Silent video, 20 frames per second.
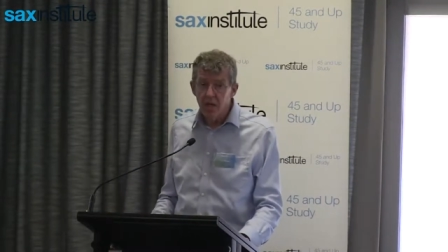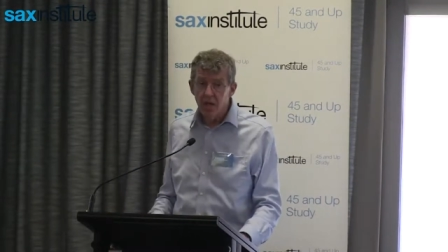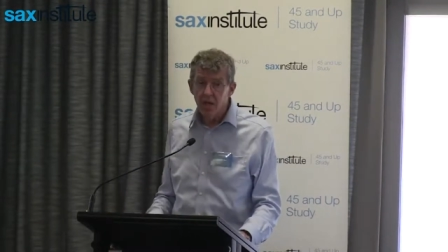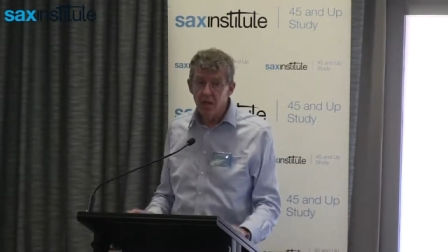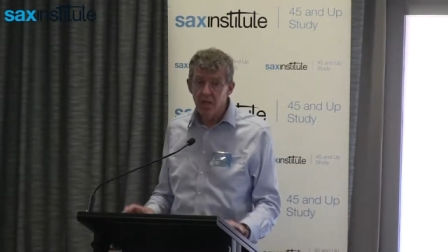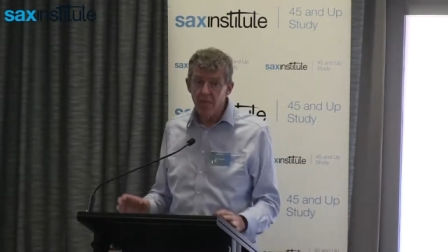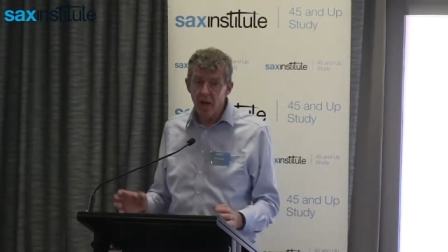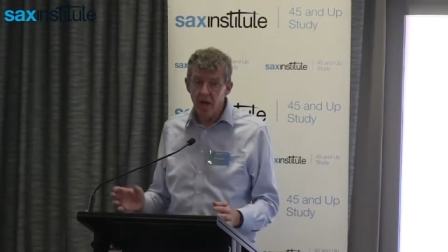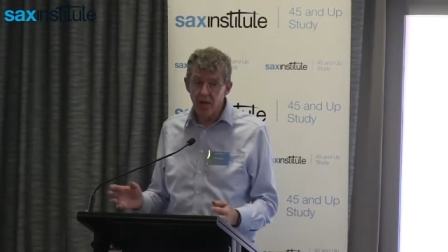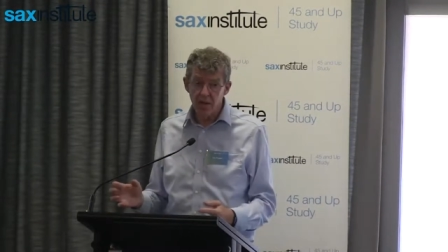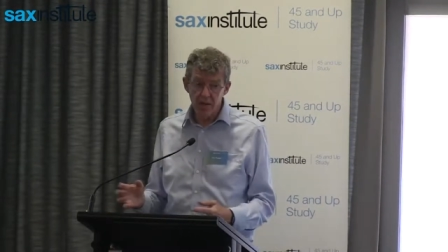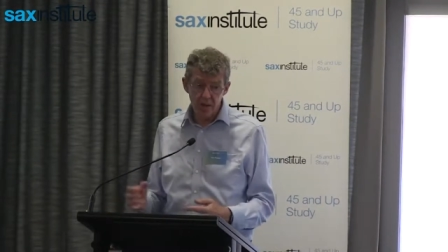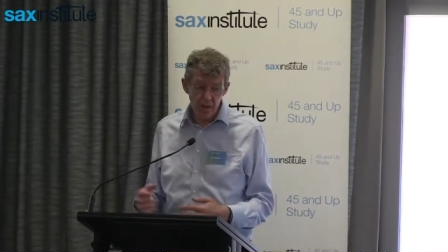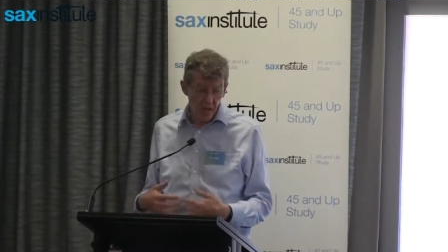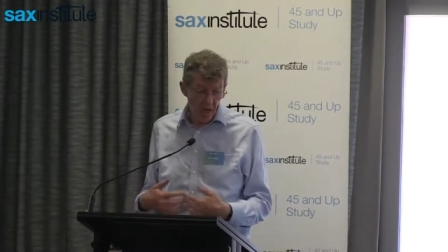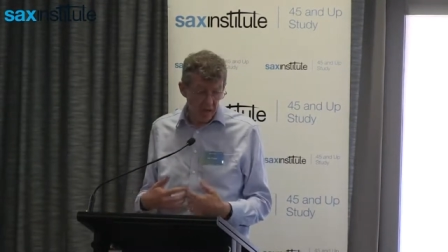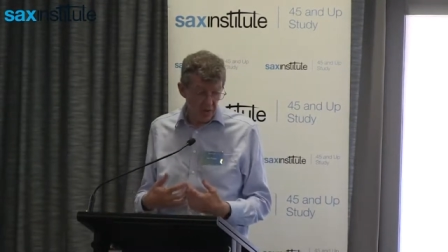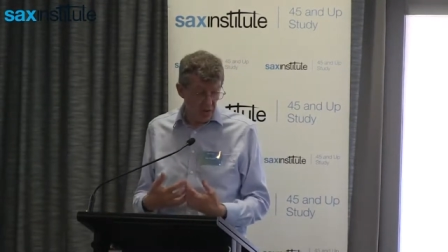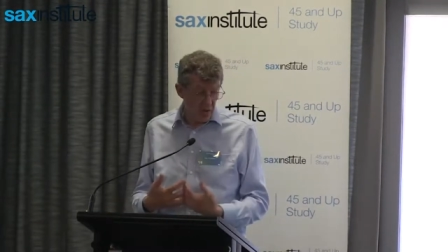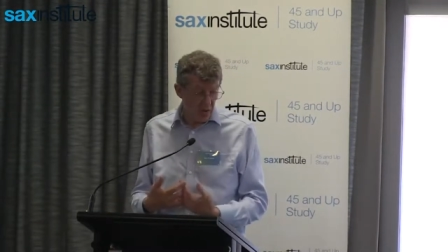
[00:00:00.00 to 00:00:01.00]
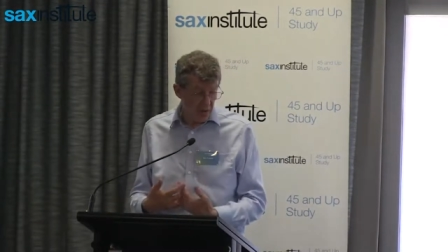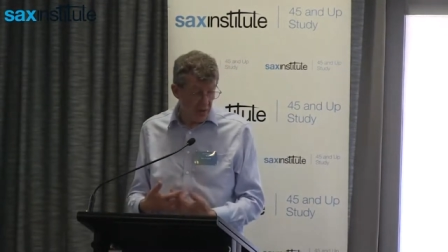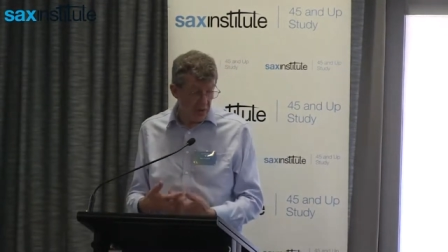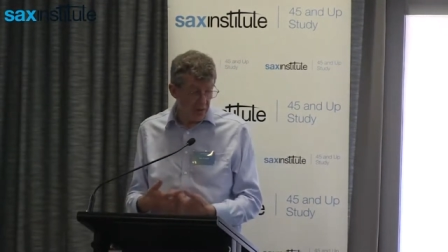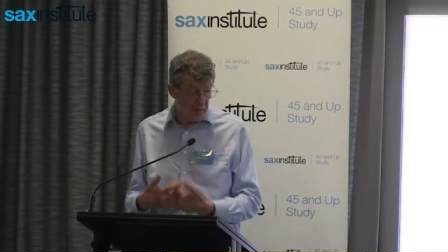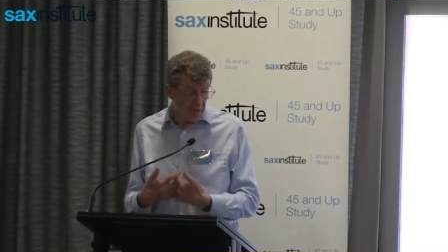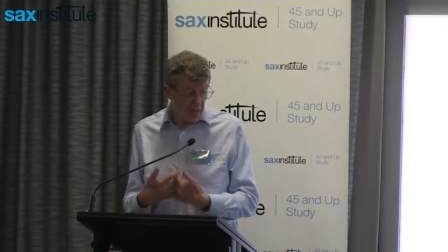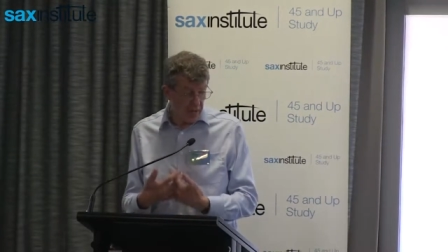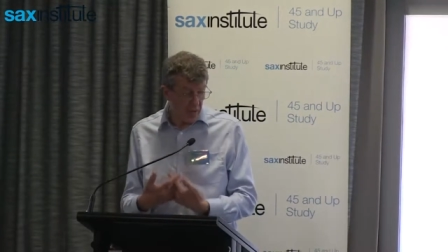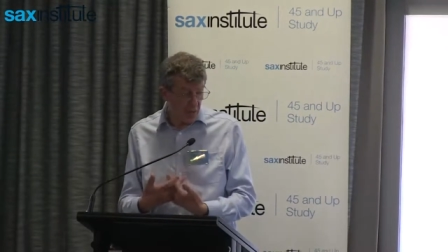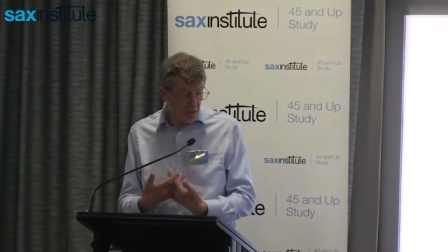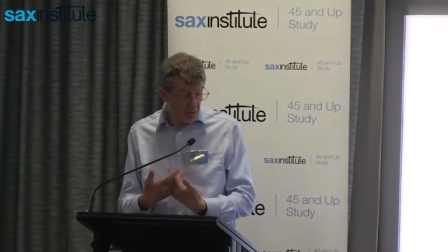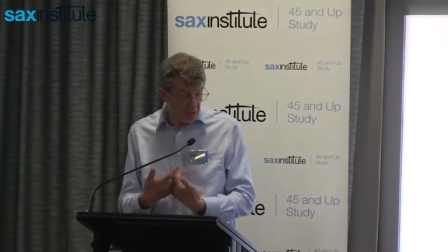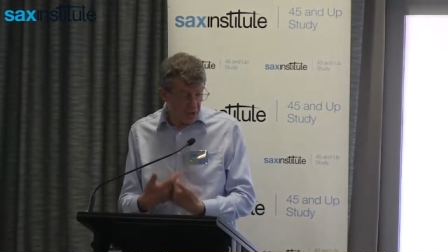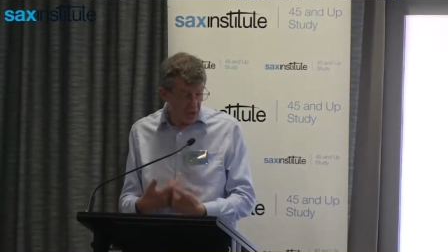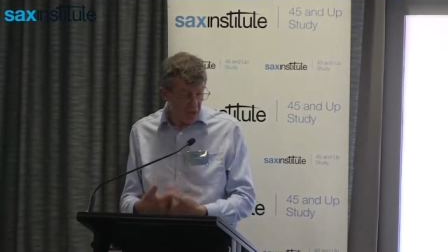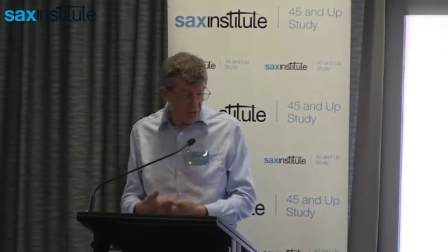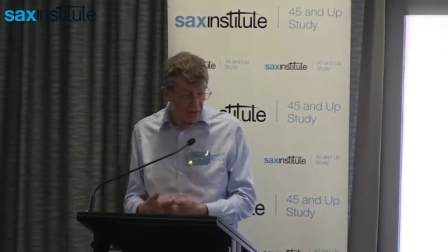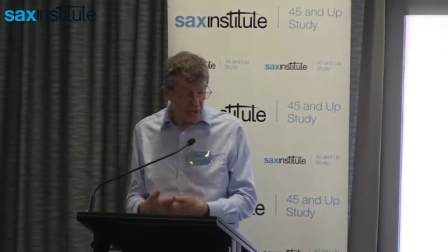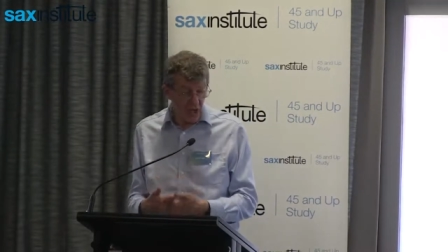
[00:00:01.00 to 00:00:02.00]
The, Na the National Health Medical
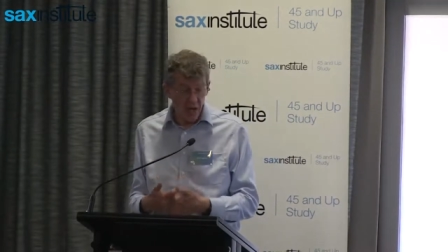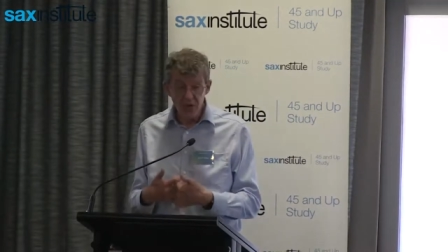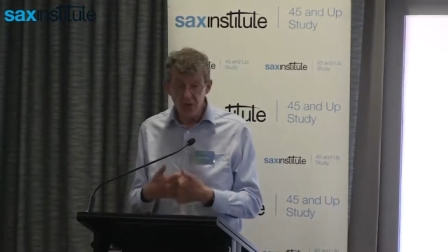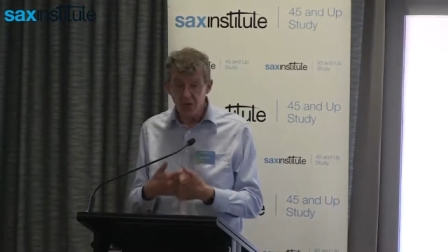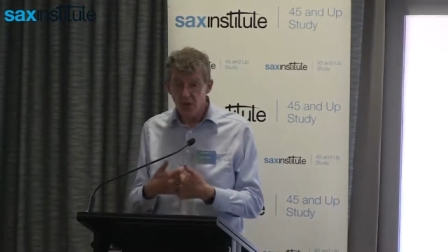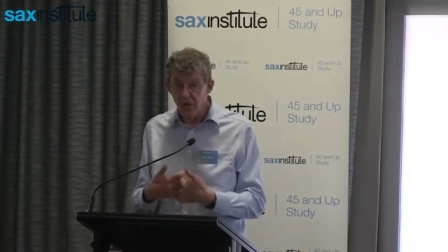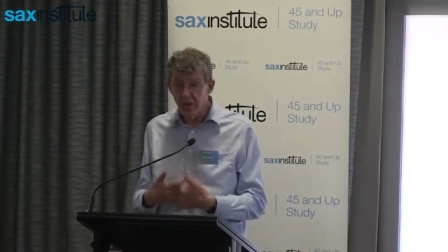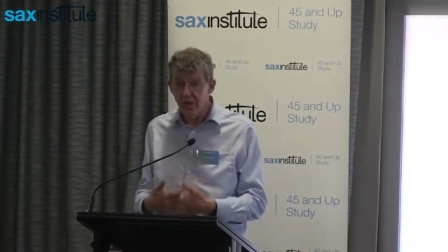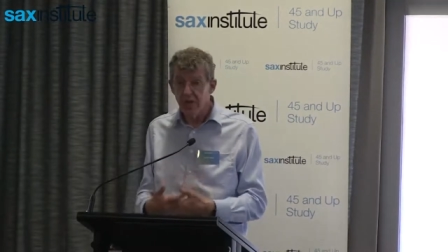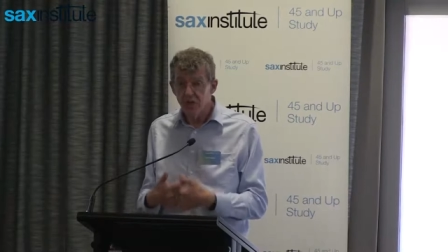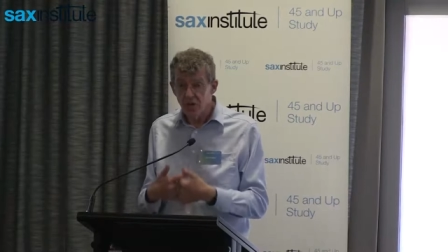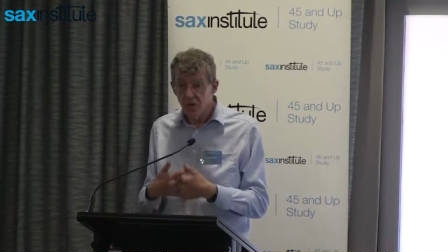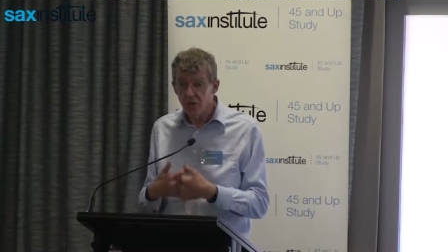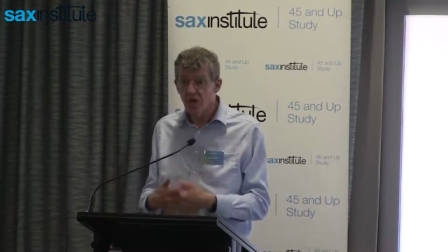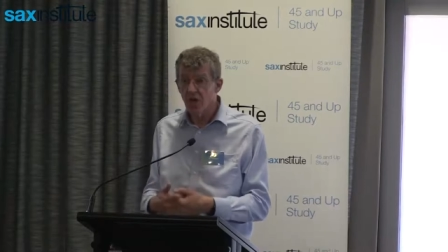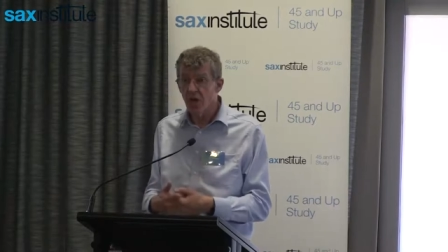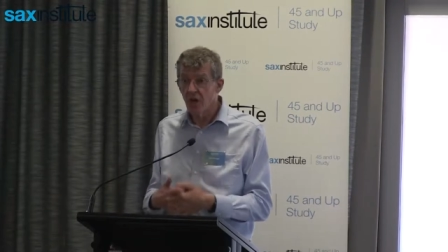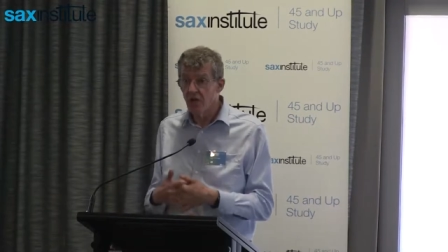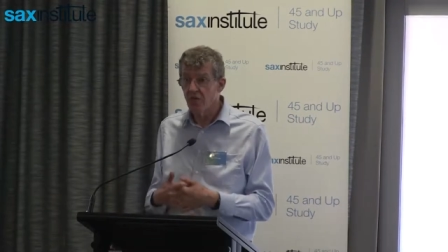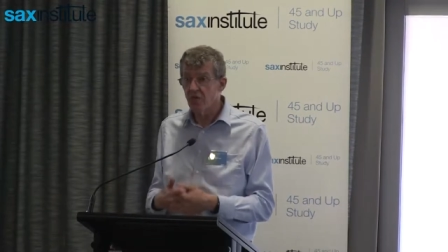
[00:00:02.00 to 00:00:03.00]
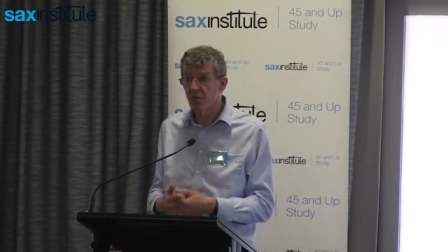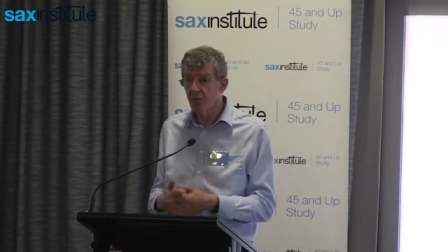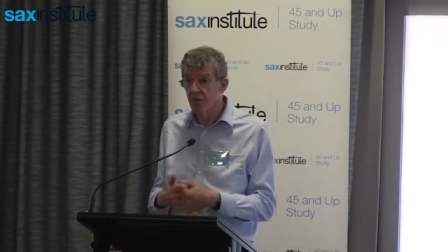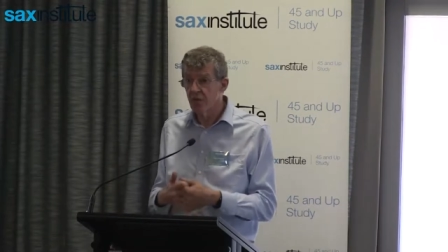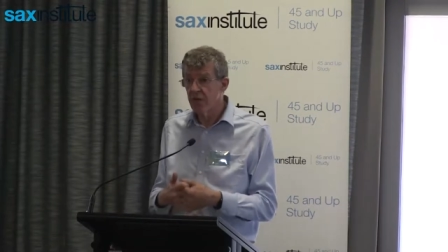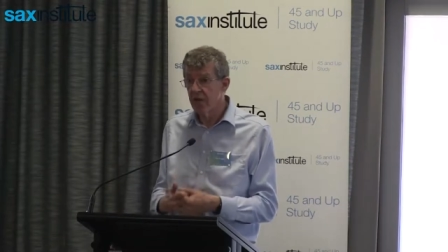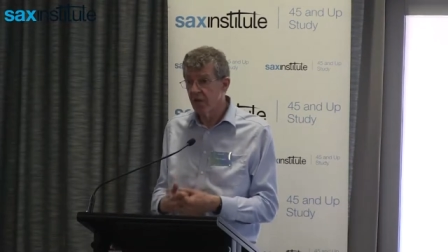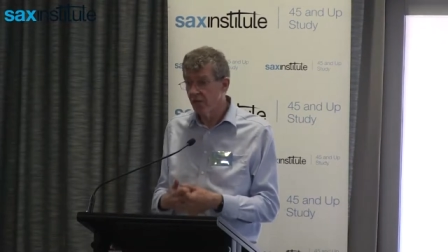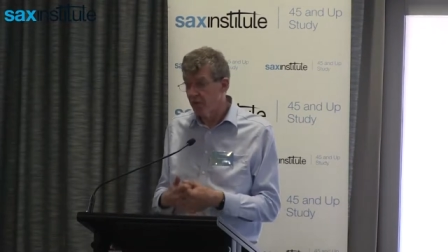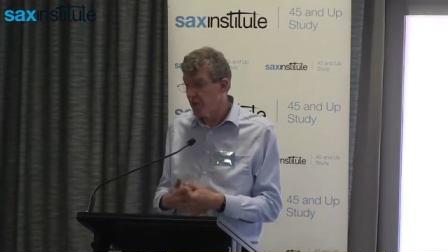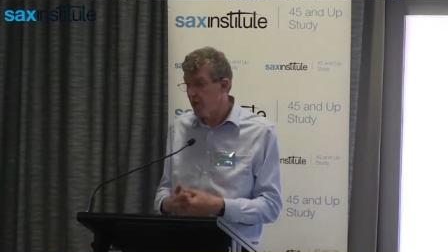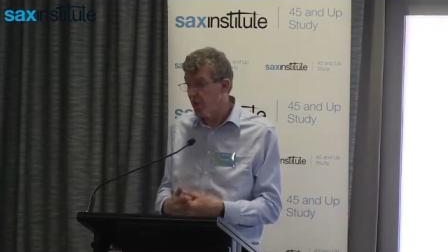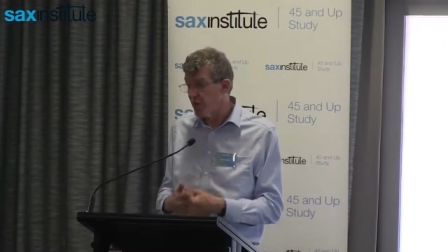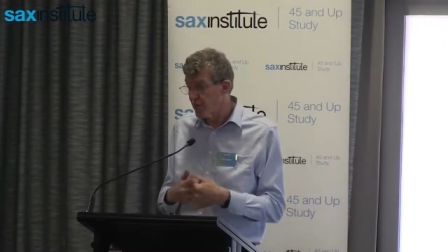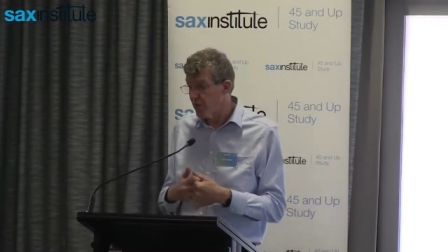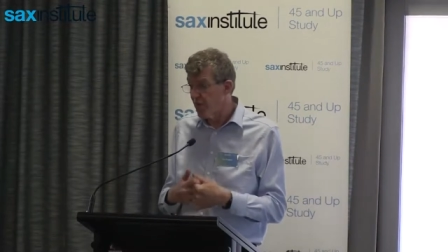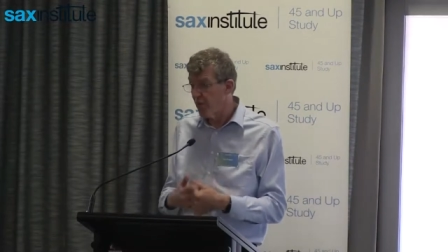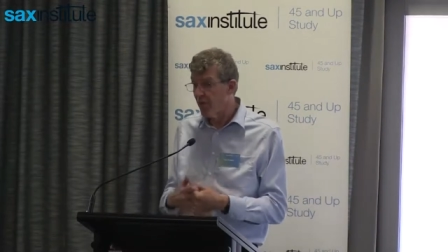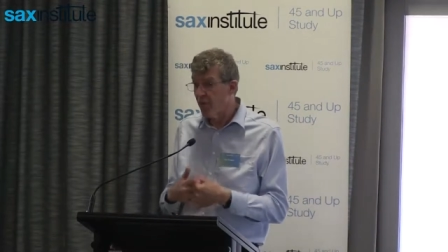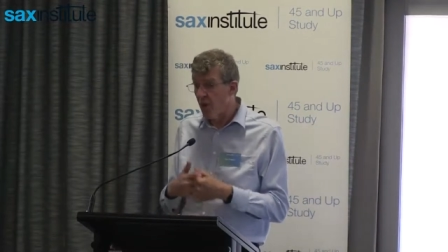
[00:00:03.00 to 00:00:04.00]
Research Council is charged with being
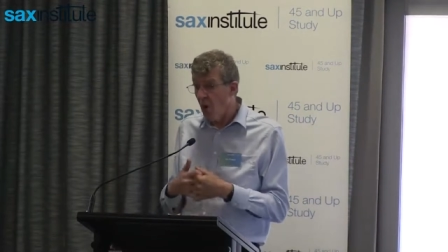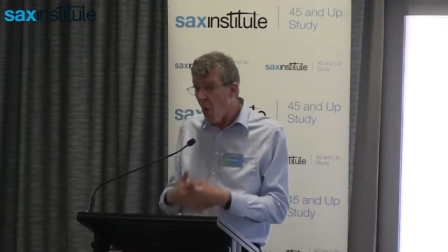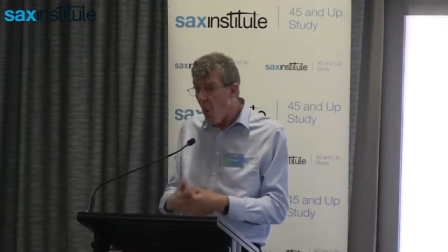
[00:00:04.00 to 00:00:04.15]
responsible for